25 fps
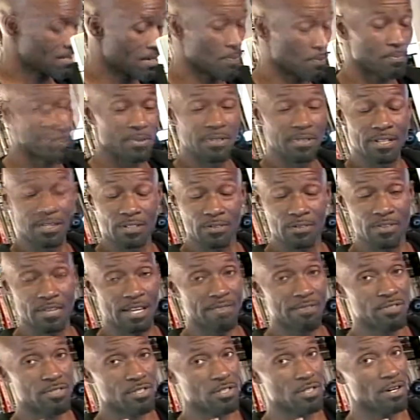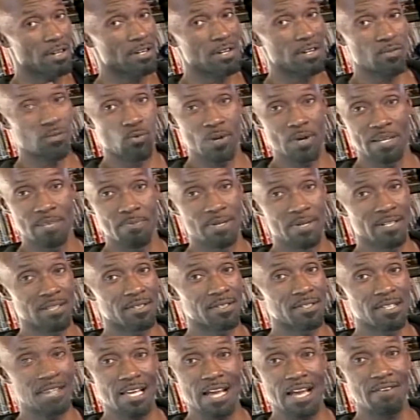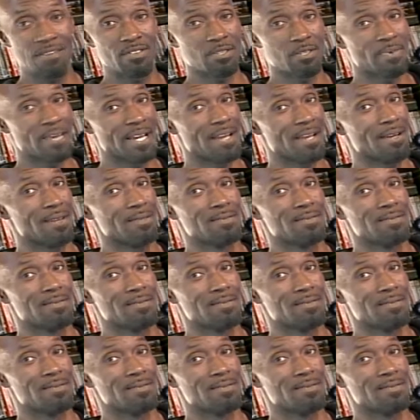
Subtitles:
they've started off way better than they have in the past.